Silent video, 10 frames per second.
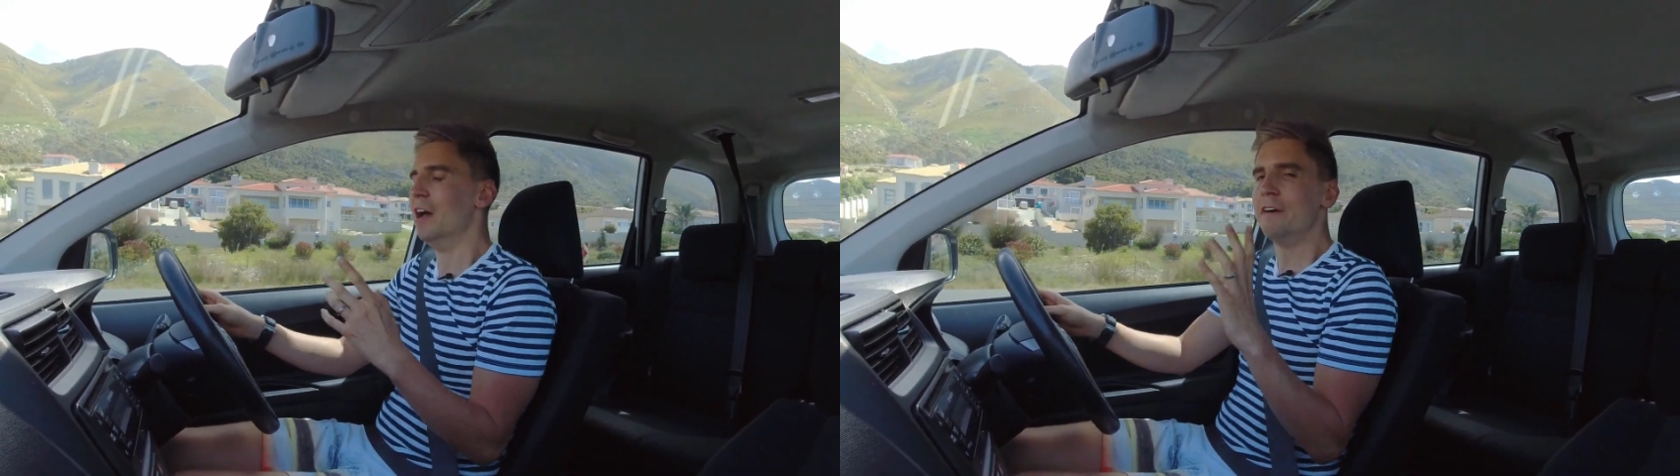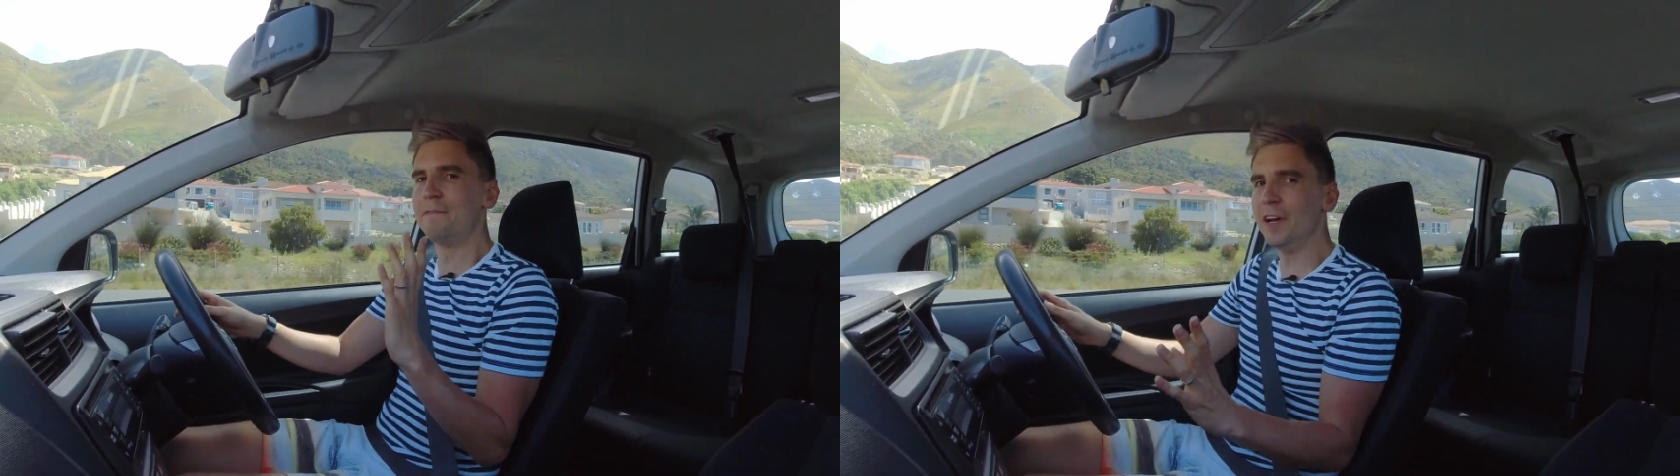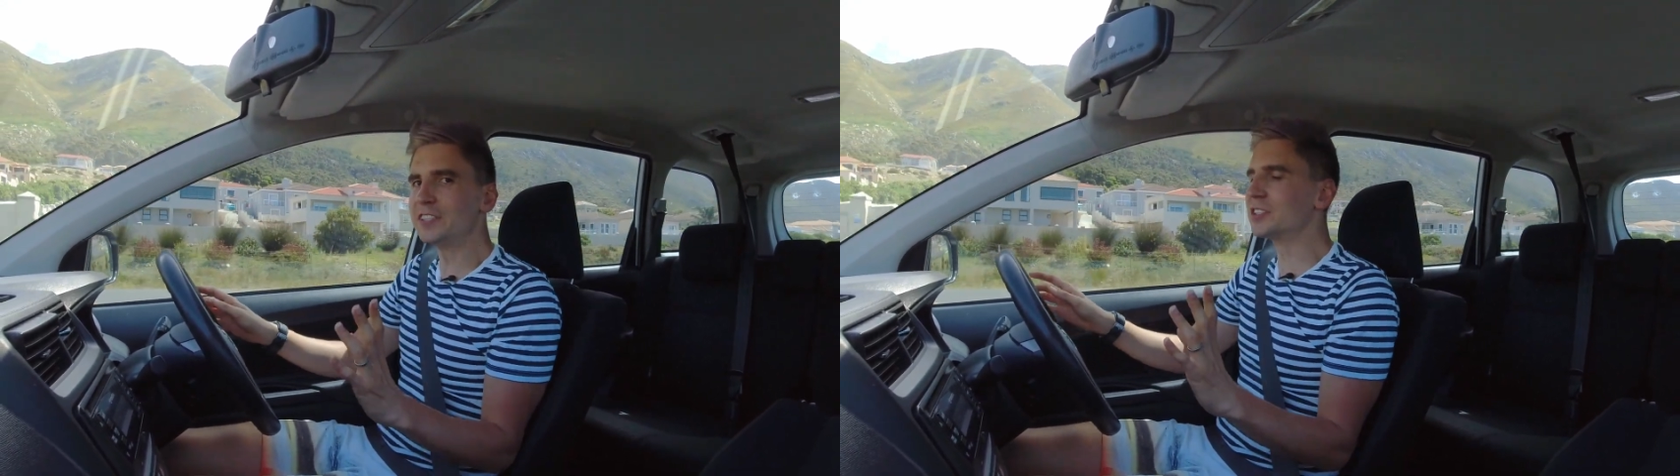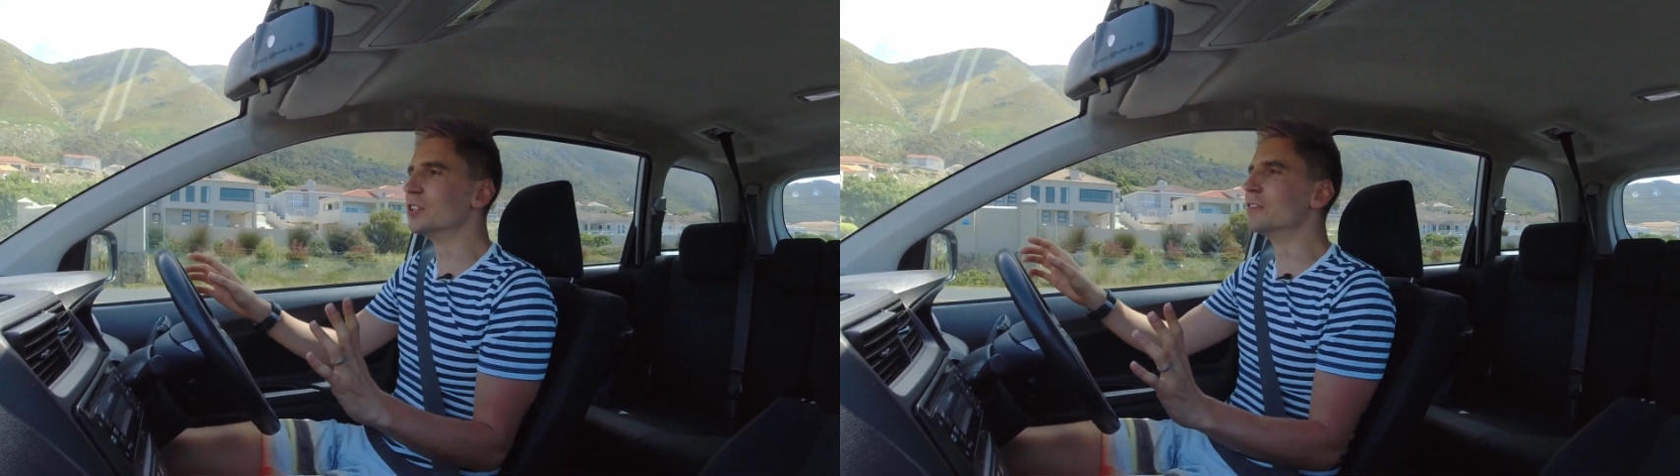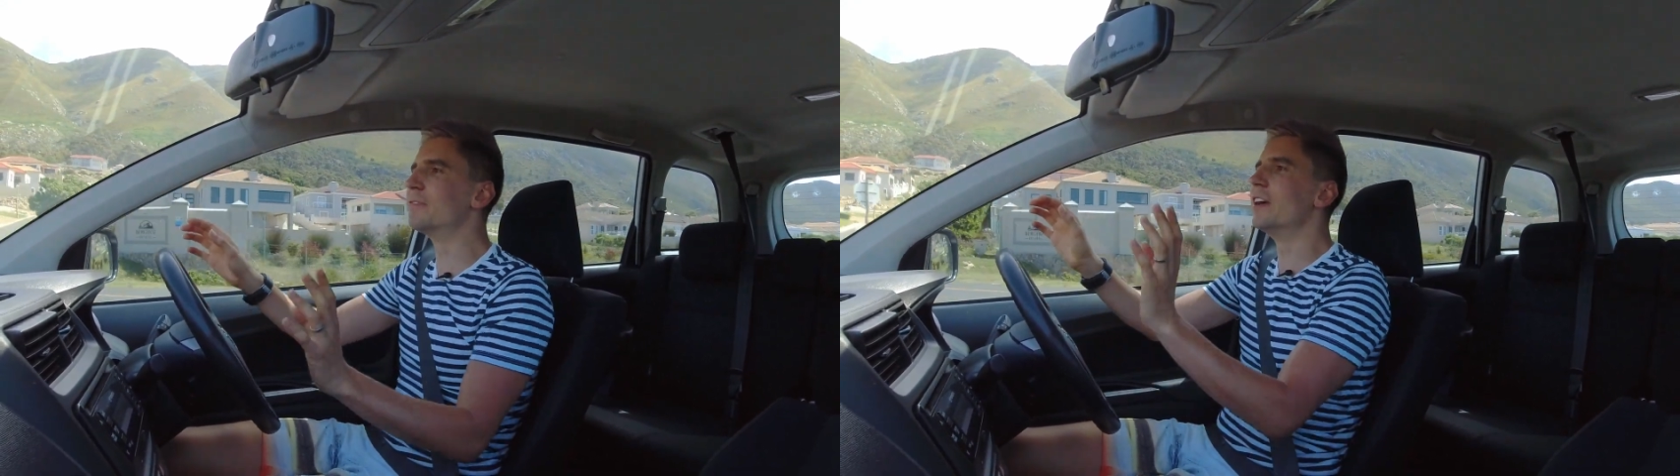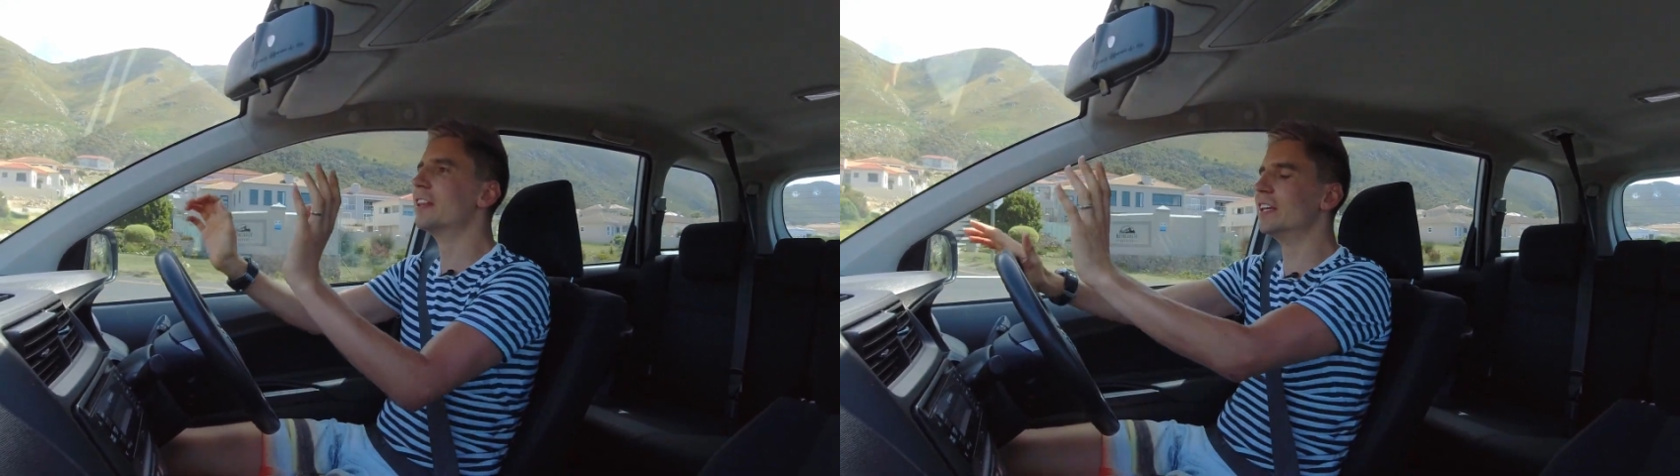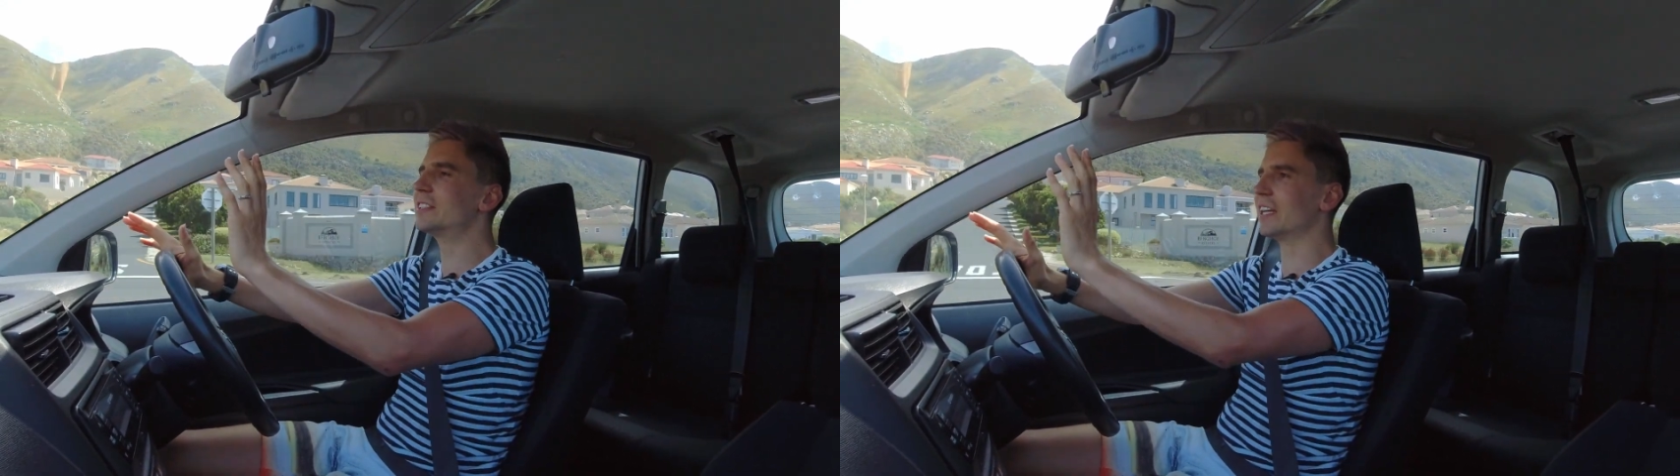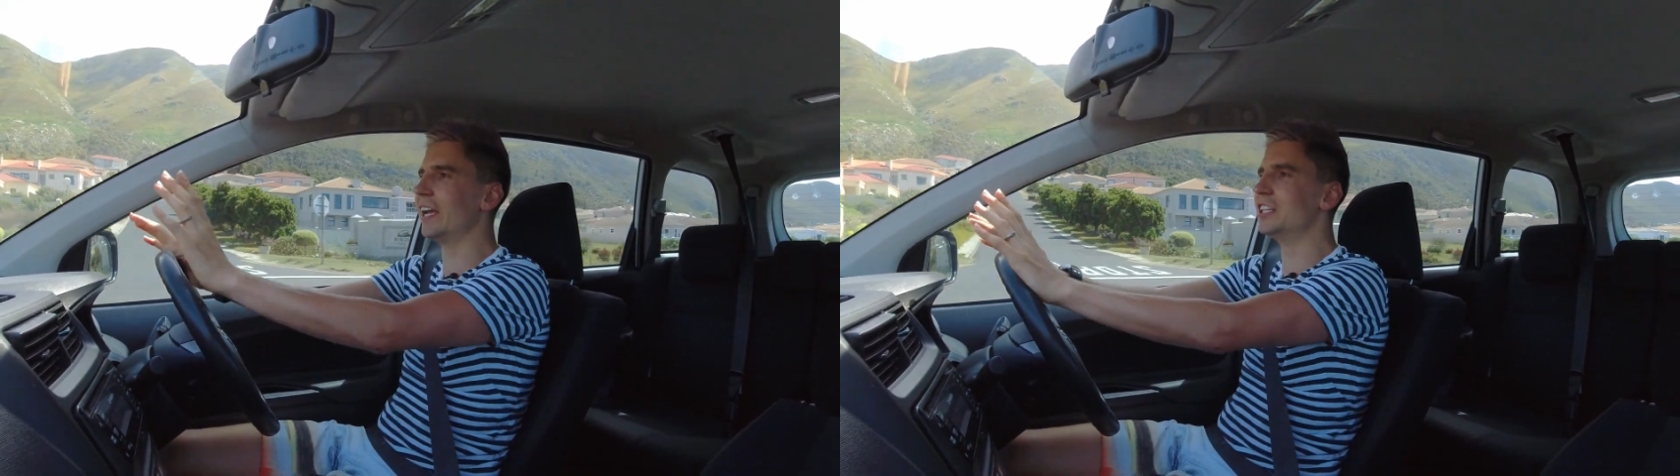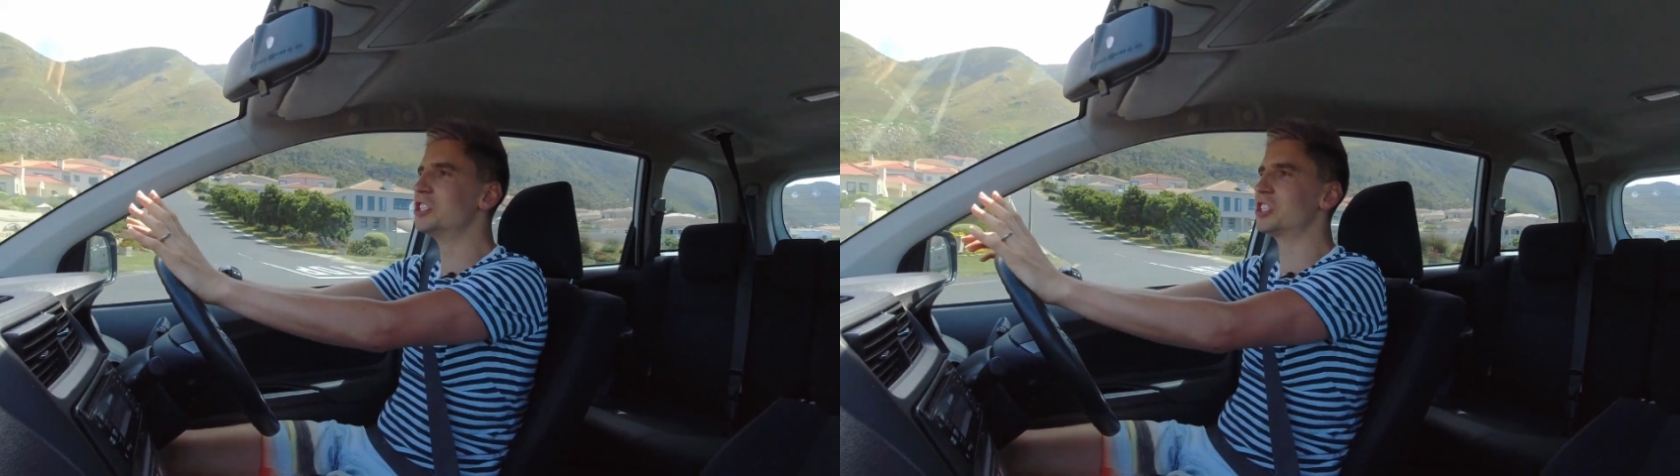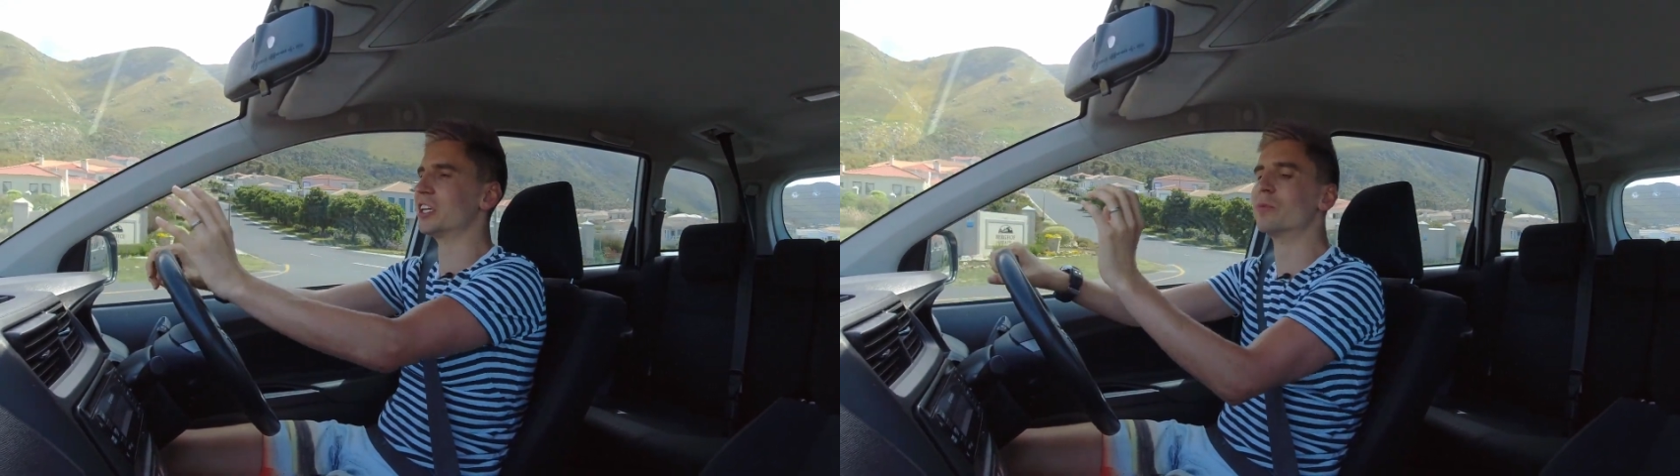First off, this
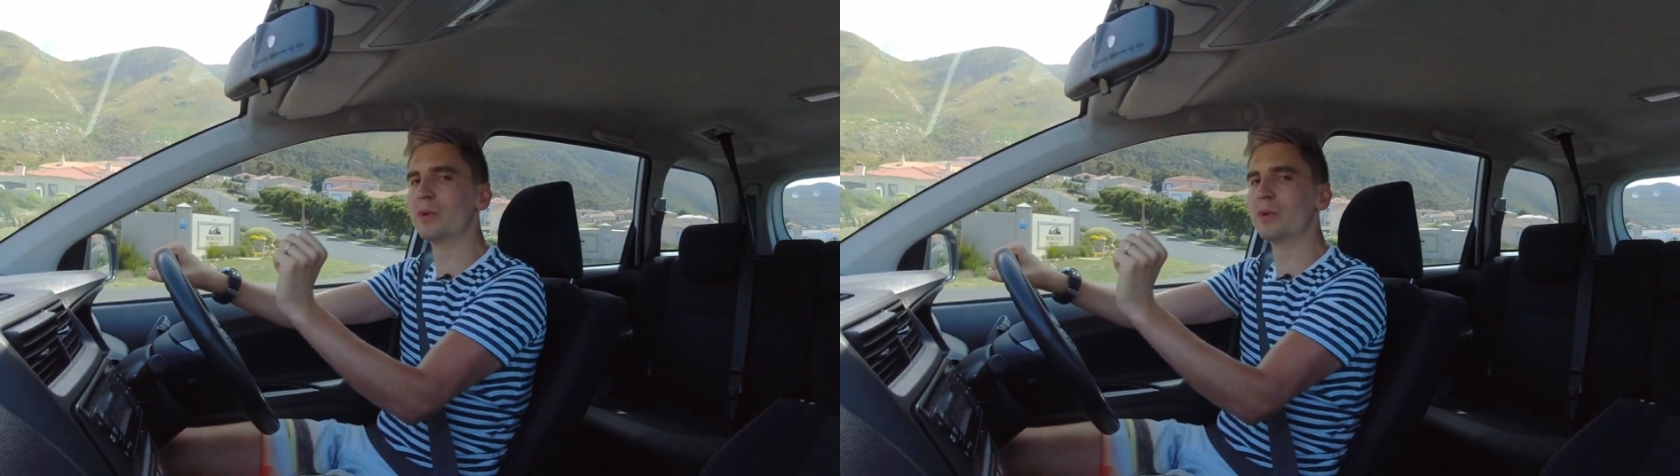engine